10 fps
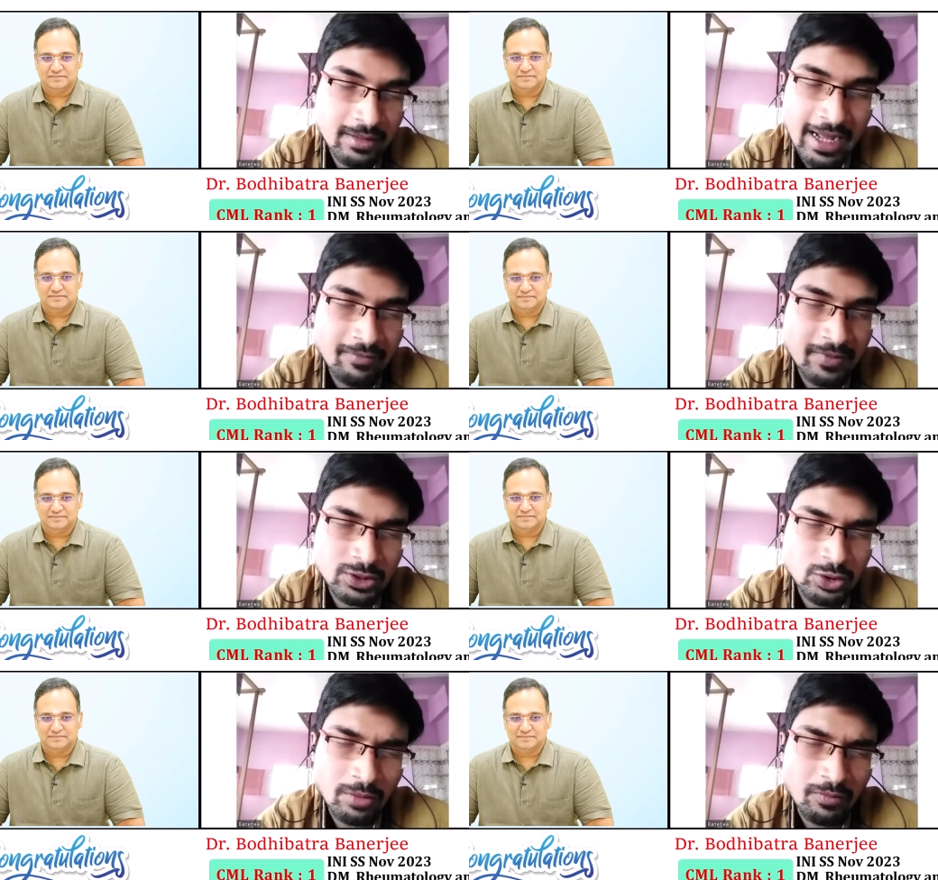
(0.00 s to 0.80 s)
Speaker 1: I was
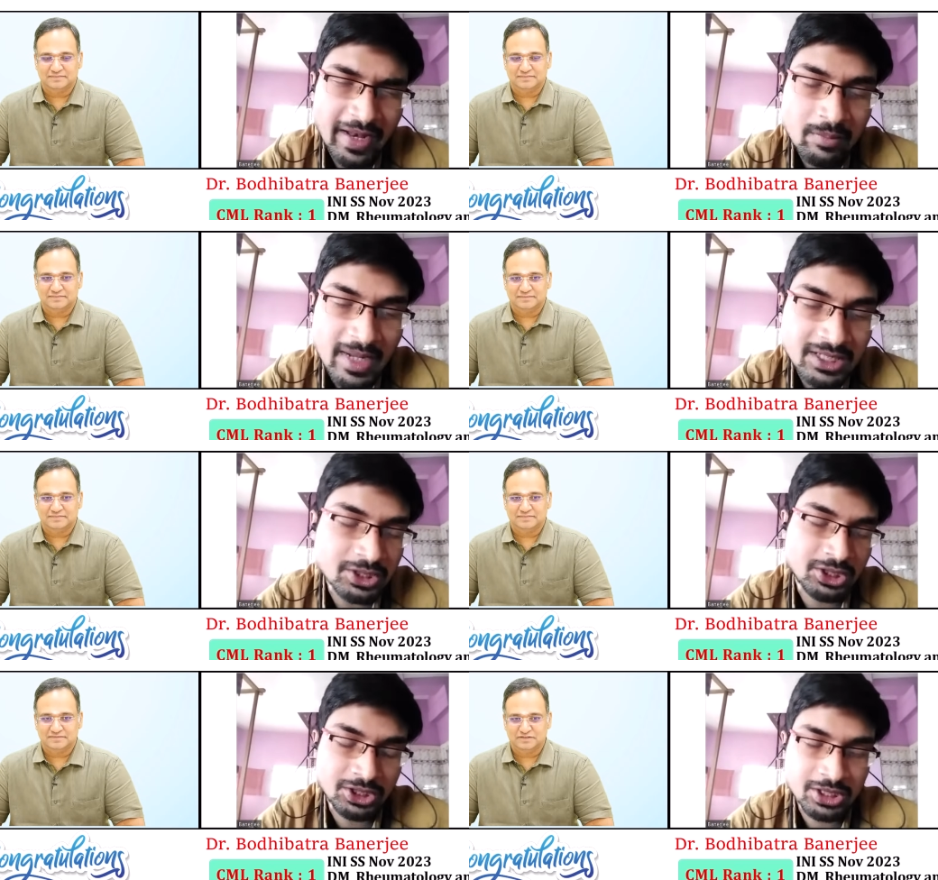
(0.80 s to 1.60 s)
not very
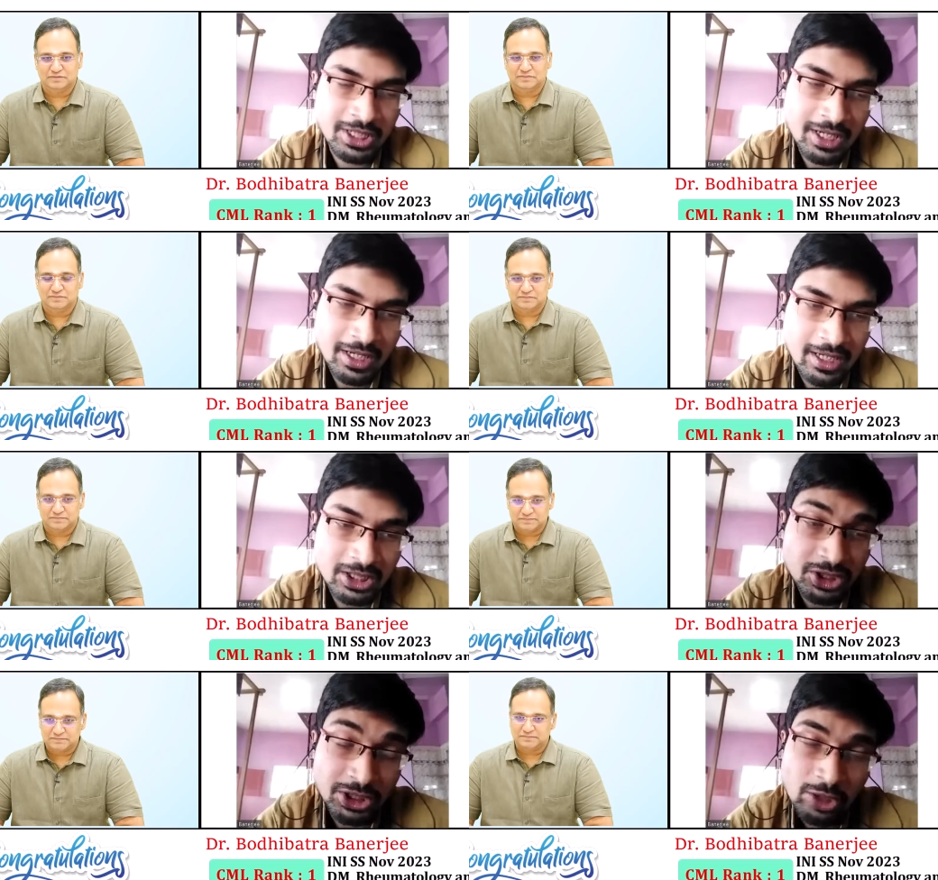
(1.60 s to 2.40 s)
much
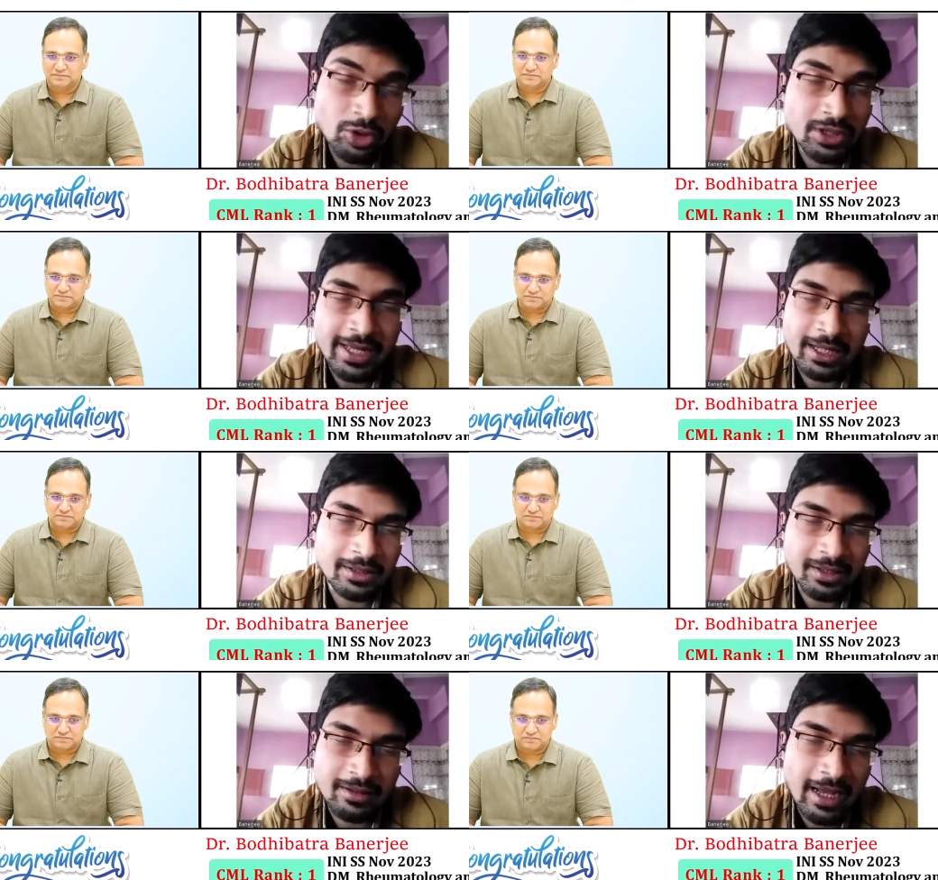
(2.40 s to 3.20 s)
uh, sure that
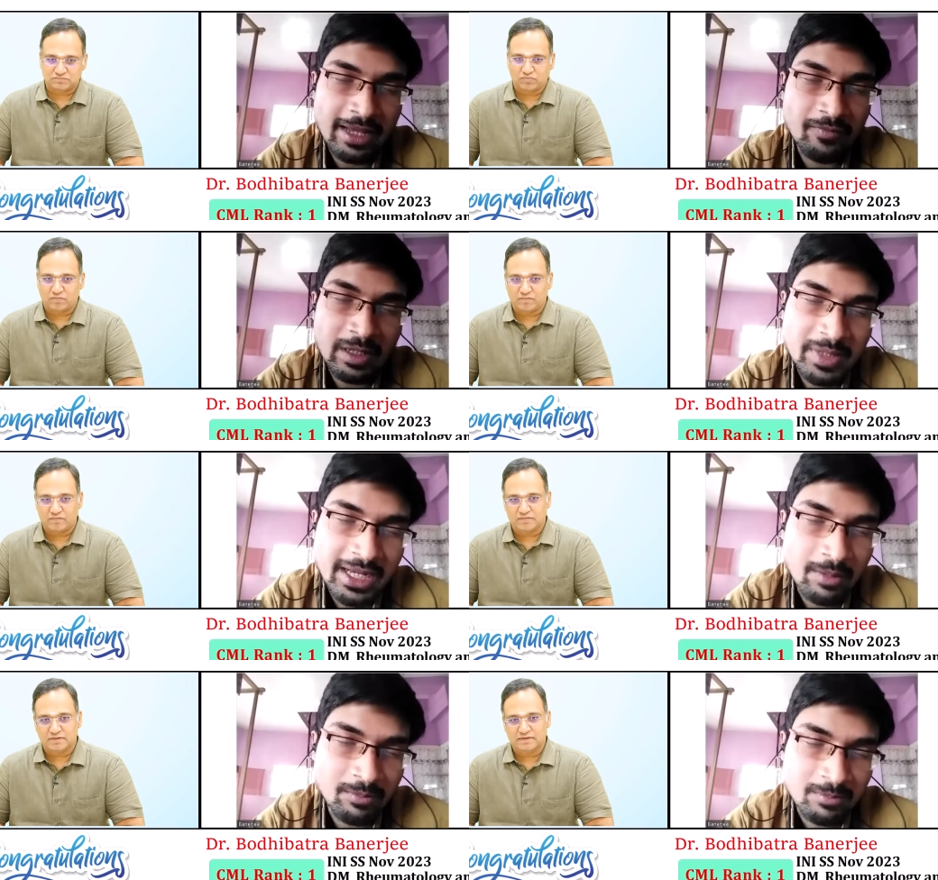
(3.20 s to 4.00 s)
I will
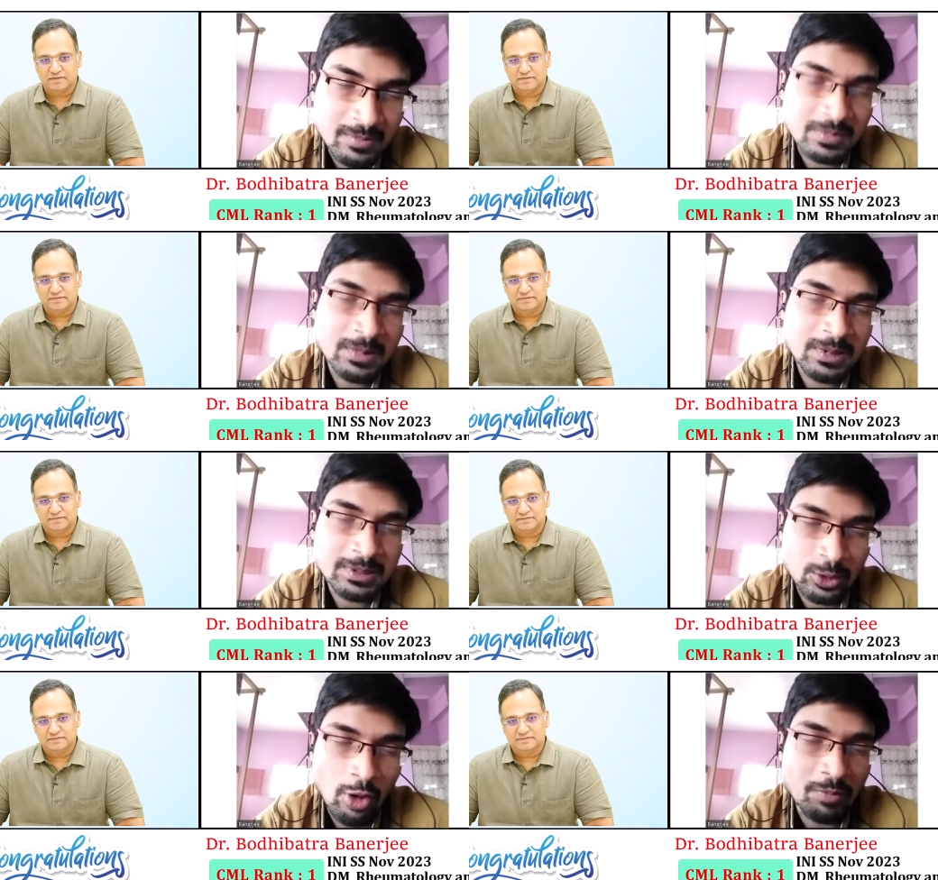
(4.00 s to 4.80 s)
become the
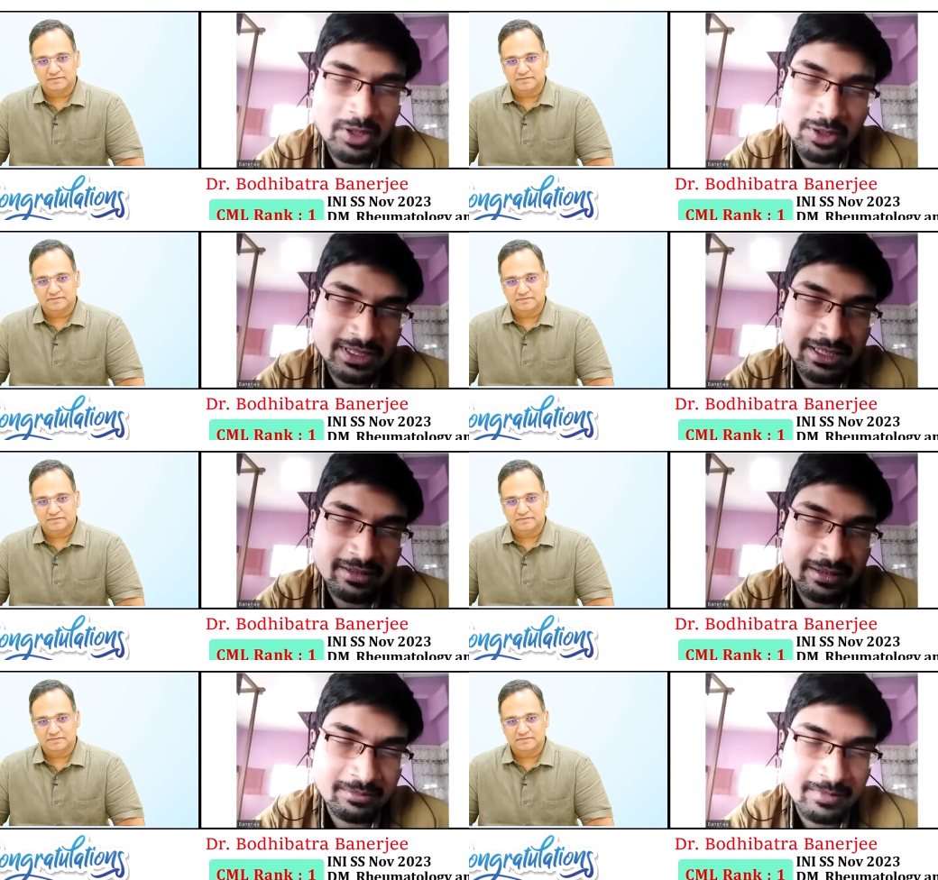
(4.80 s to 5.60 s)
top because in
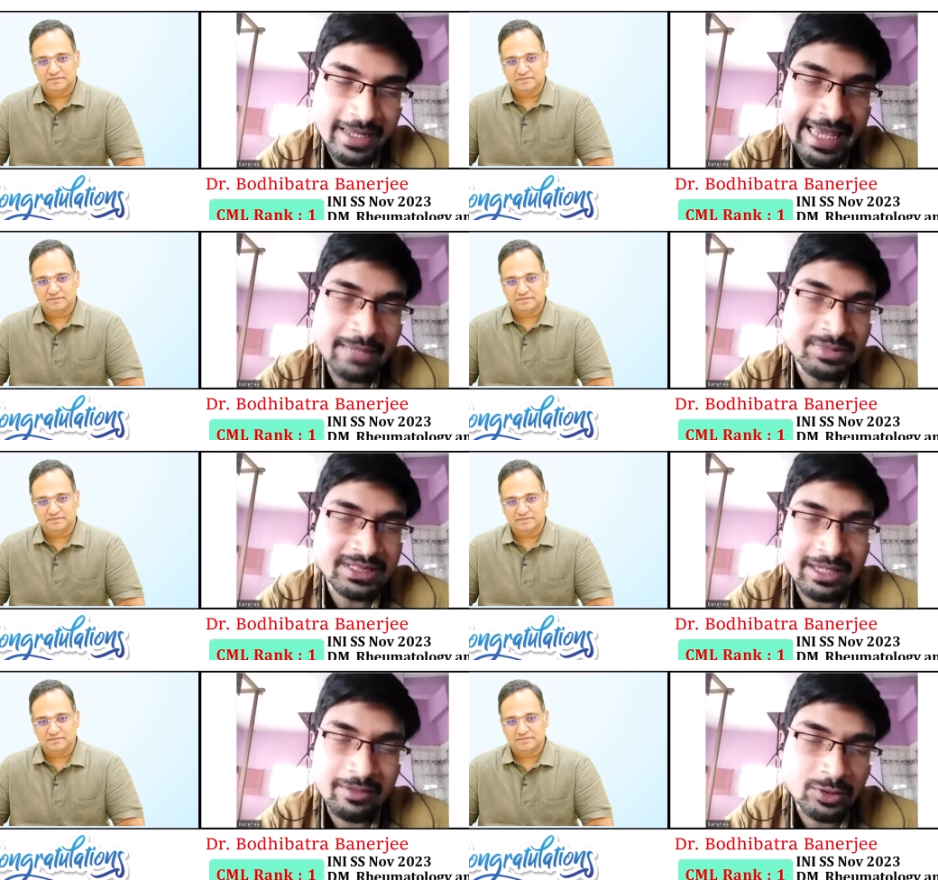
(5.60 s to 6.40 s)
uh, AIIMS
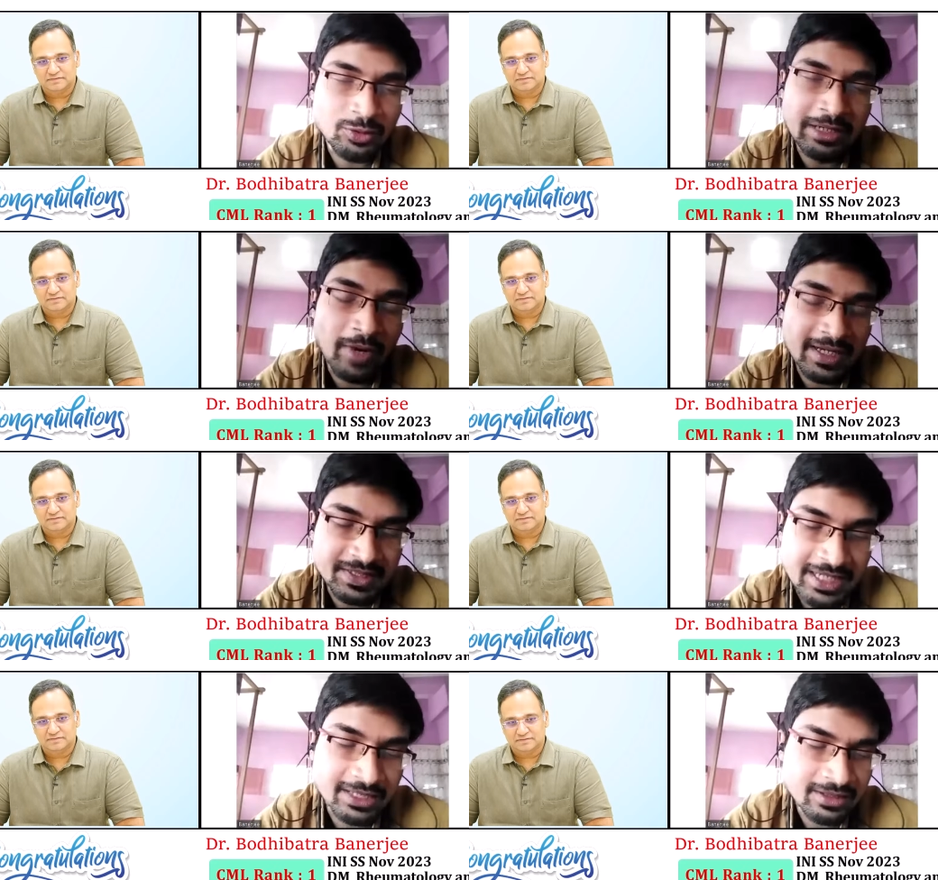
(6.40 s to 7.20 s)
there was only one
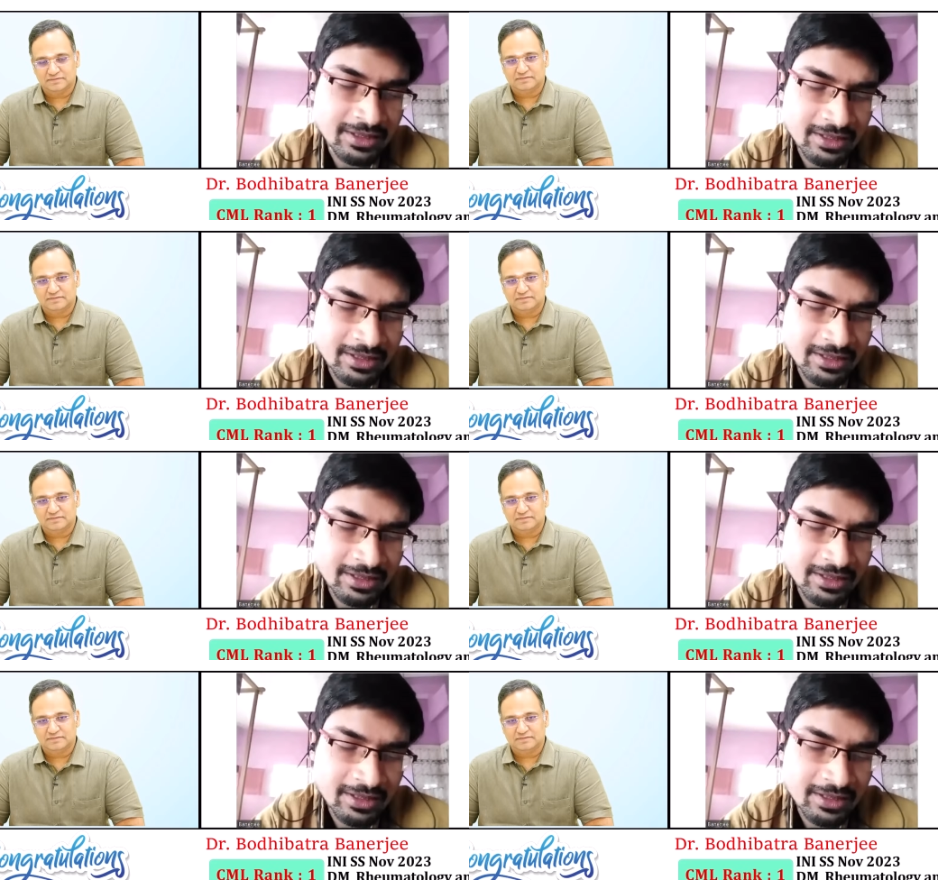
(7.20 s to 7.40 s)
seat.